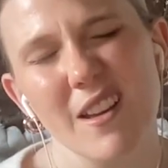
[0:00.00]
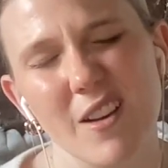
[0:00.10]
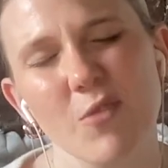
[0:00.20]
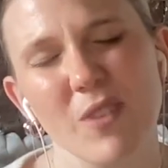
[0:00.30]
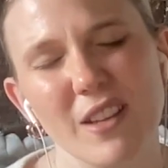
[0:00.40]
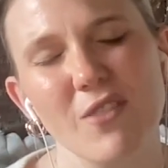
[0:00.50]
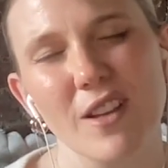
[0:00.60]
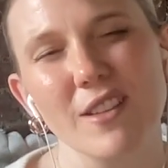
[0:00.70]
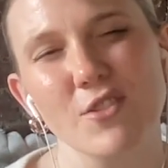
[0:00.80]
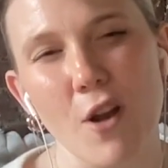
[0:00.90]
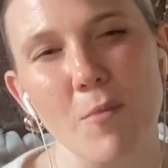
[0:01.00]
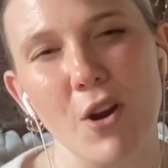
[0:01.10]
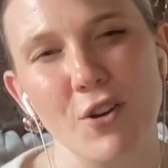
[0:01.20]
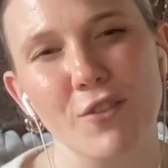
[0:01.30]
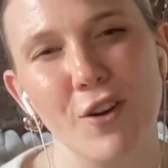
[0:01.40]
a really, really strong
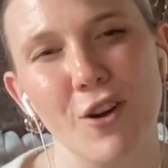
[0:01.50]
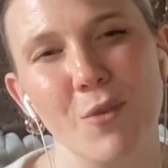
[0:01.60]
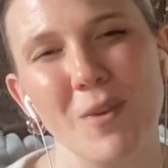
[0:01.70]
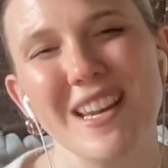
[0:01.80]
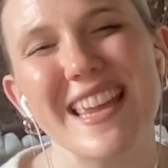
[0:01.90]
partner for her. We didn't